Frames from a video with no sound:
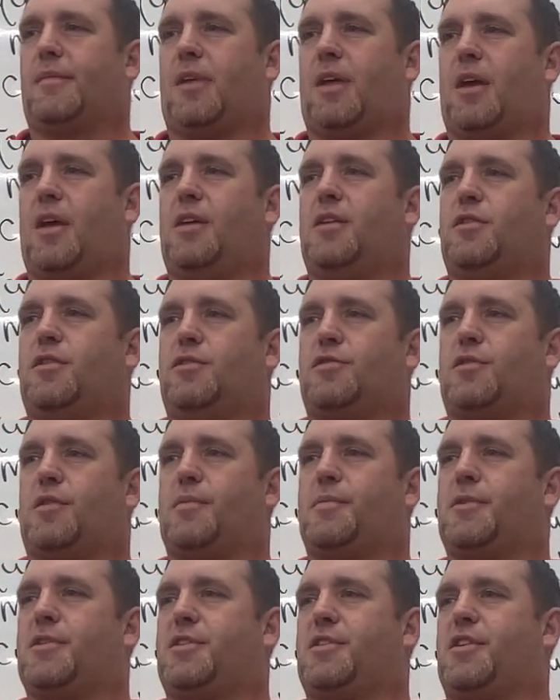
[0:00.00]
Okay,
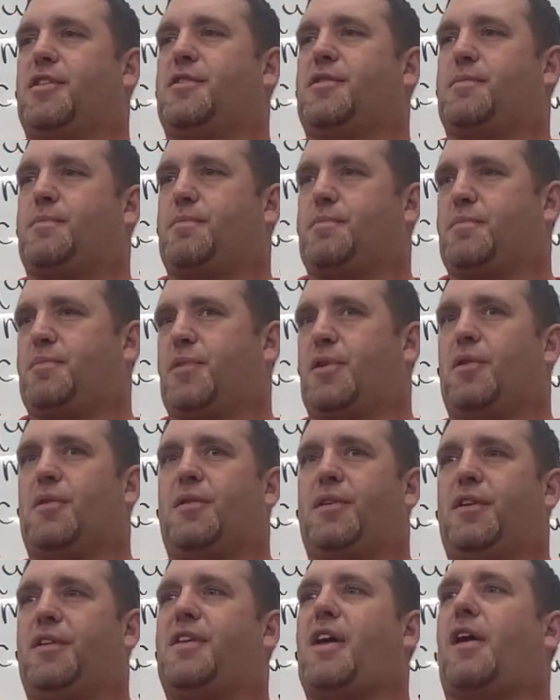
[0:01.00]
trim is just
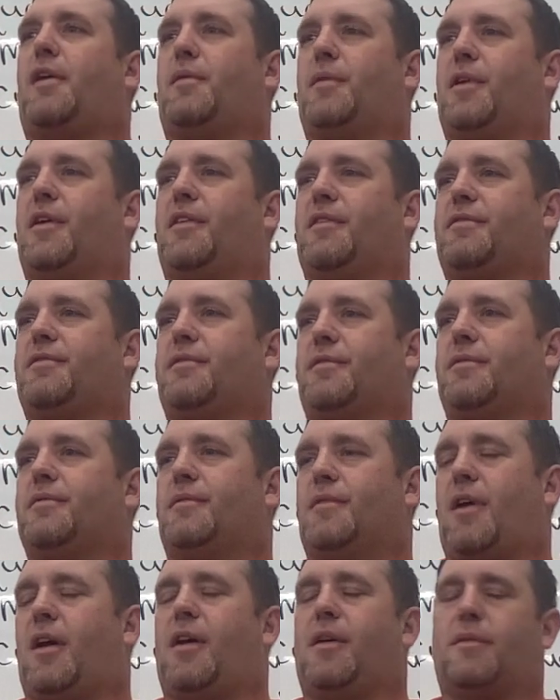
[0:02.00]
purely decorative,
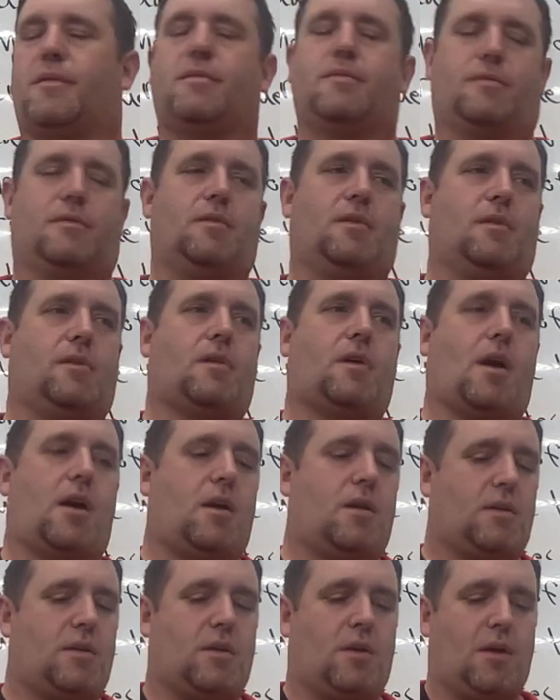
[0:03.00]
right? Okay,
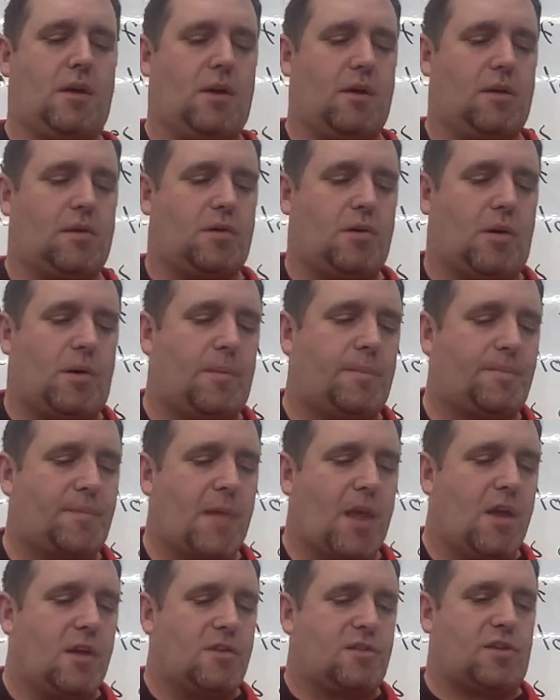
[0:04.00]
cool.
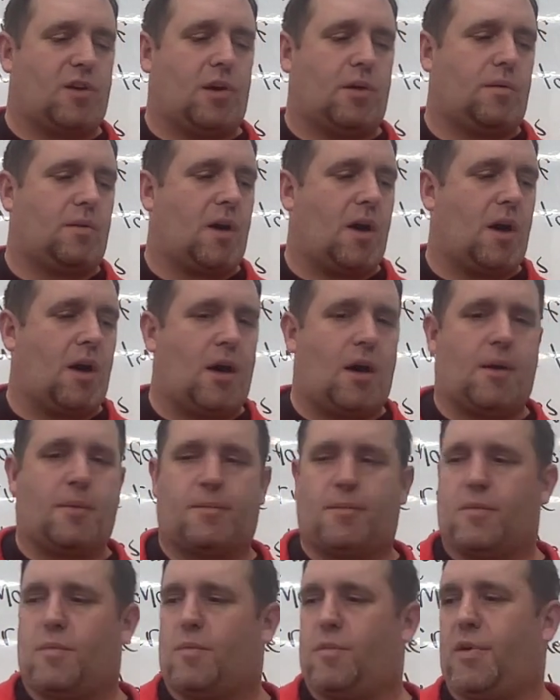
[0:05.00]
So
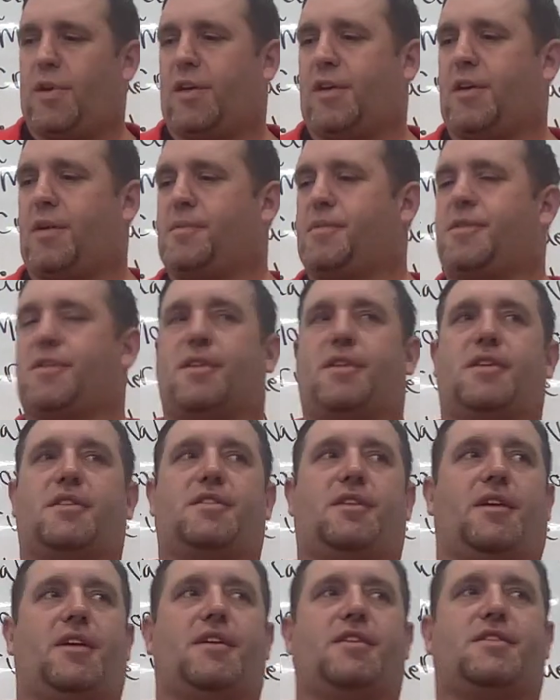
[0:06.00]
when it comes to
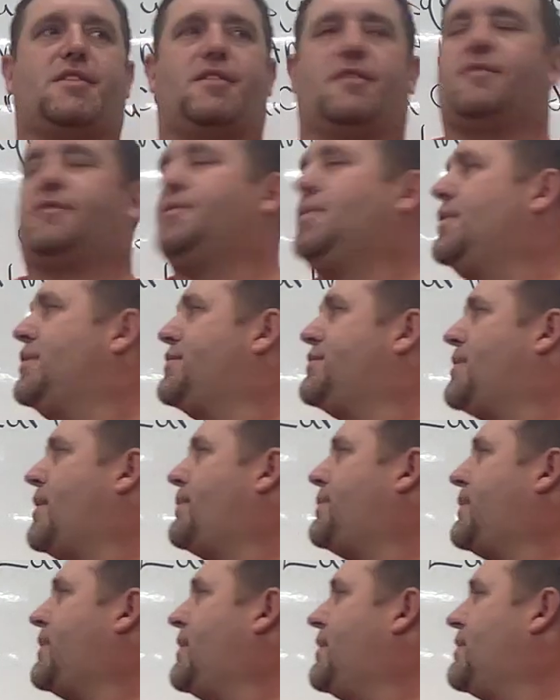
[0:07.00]
this list of woods
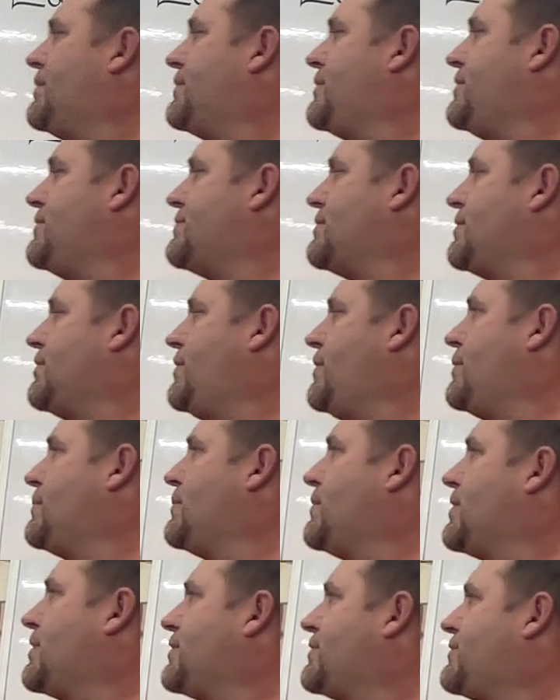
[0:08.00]
up here, these are a little
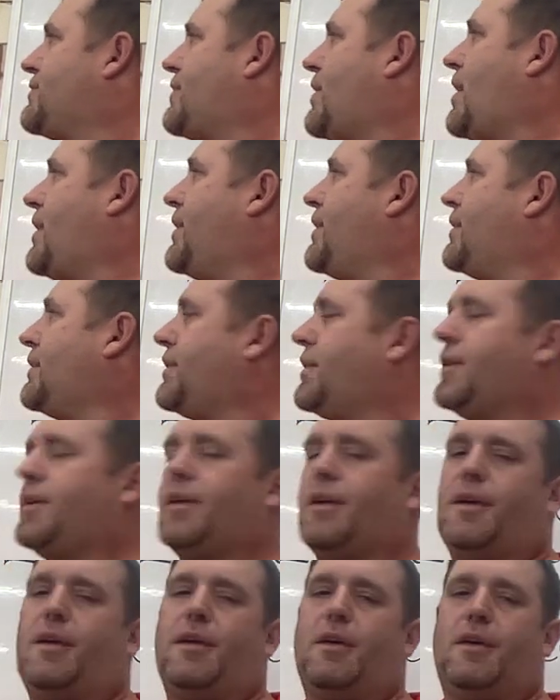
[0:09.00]
more exotic,
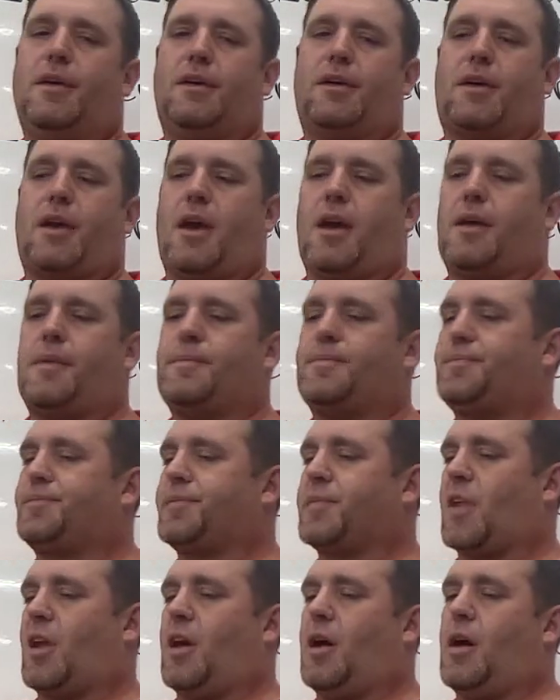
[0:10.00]

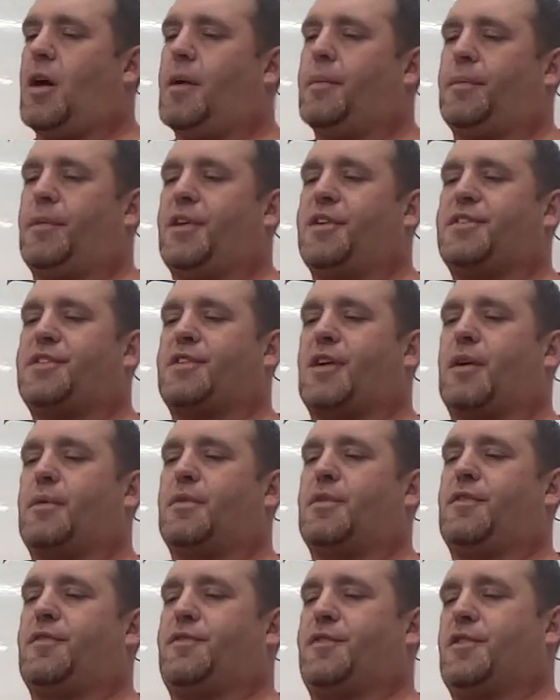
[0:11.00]
okay? Let's start
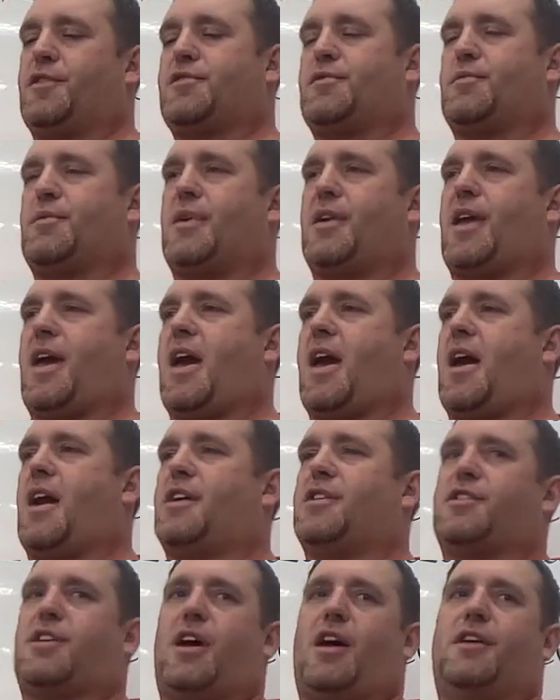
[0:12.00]
with the first one,
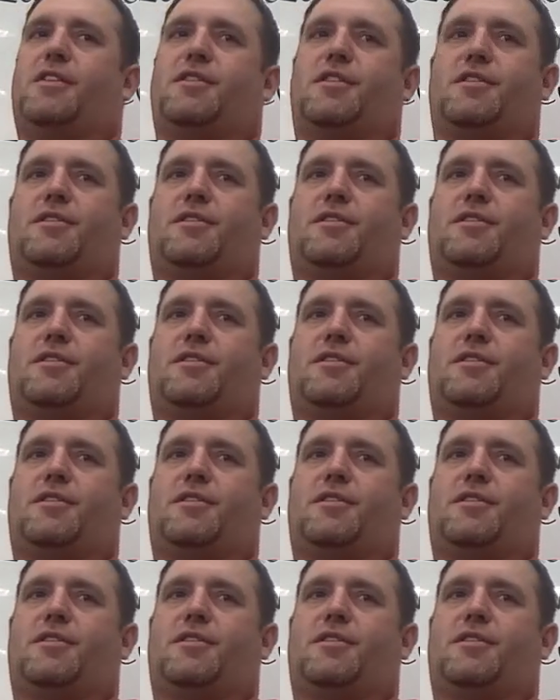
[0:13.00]
ash. Ash